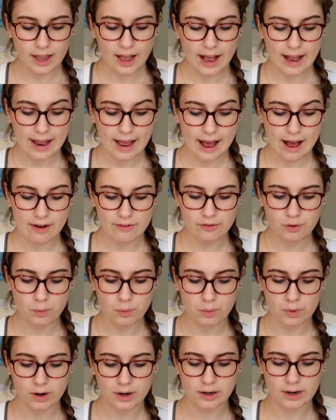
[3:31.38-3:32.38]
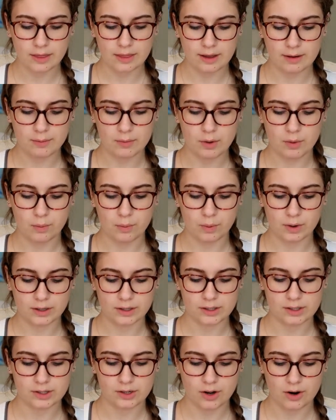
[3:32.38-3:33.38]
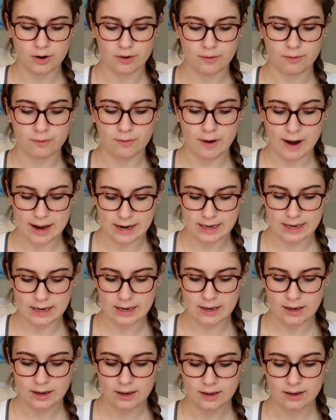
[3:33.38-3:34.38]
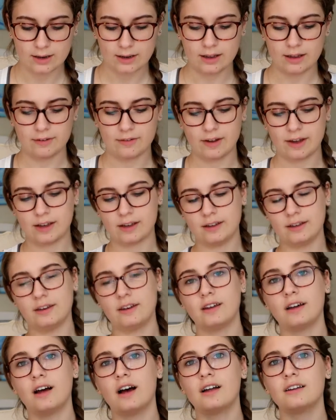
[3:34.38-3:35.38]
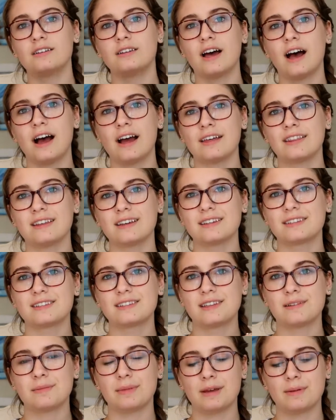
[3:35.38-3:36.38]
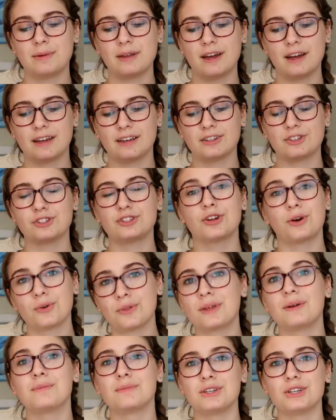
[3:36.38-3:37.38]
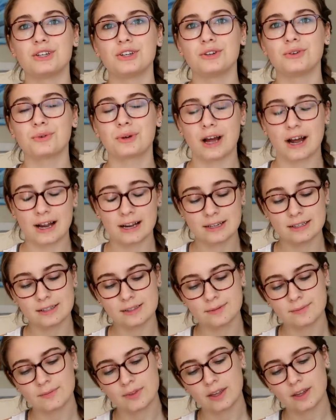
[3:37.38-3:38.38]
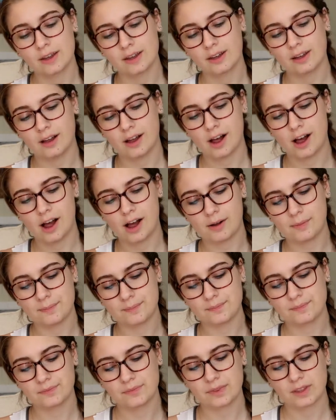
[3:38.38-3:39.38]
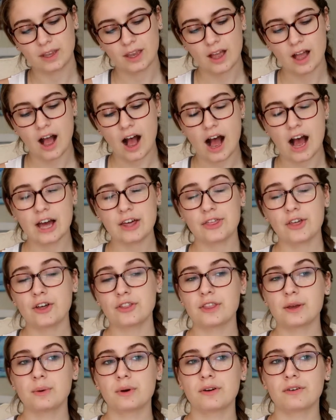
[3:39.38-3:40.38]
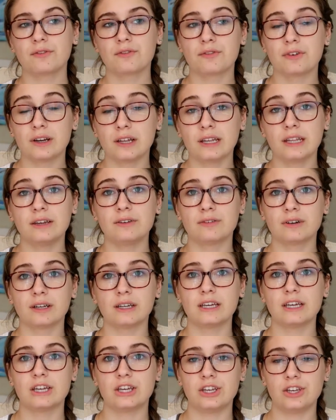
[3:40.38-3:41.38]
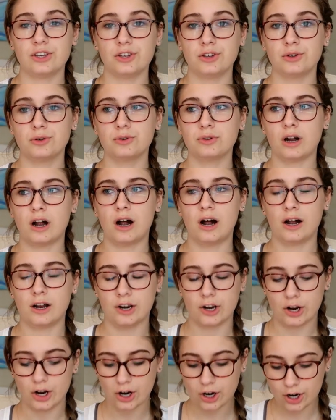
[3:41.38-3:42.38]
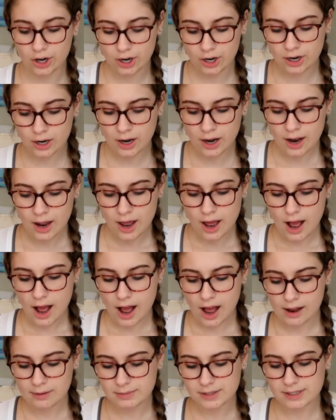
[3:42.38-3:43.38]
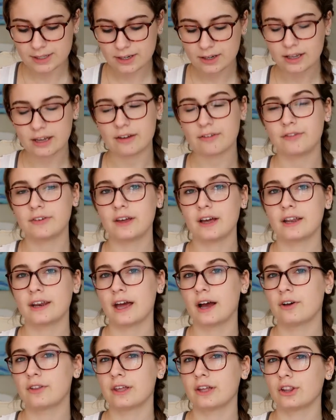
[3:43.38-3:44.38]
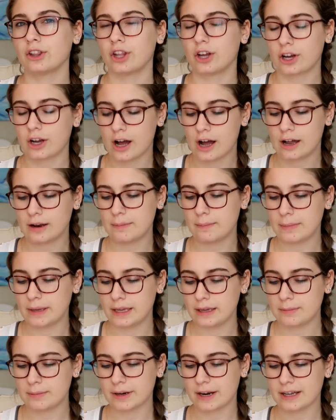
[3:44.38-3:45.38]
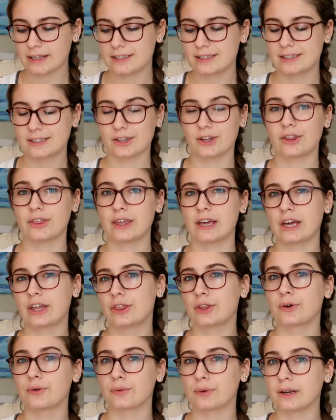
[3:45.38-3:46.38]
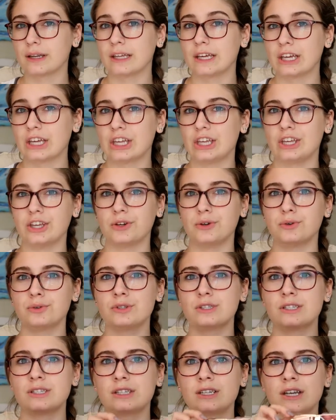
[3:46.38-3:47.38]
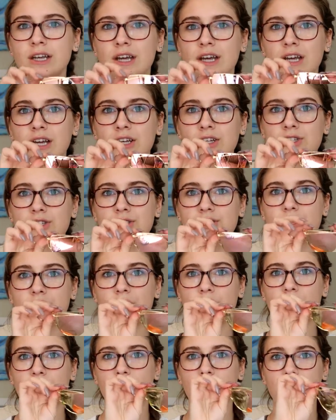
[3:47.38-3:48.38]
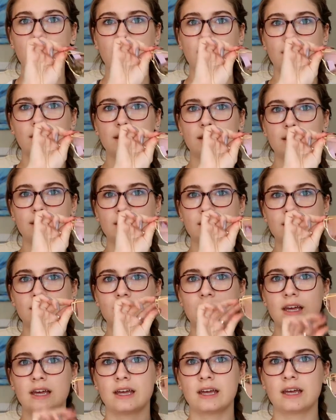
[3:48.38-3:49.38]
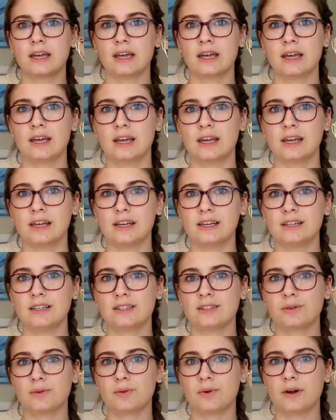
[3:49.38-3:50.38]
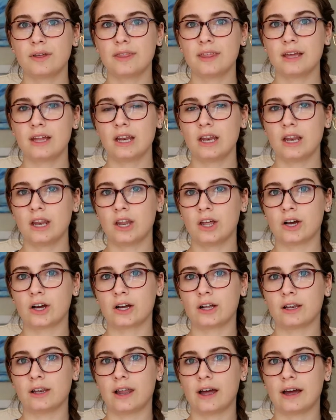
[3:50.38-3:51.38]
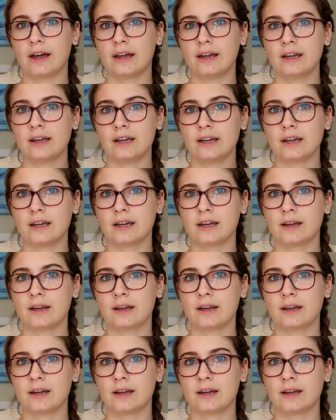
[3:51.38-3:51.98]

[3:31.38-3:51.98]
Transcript: I have worn them once already. If I could untie this, then maybe I could show them to you guys. I thought they were really, really cute on her. I'm still iffy on how they look on me, but I still think they're really cute. So this is what they look like.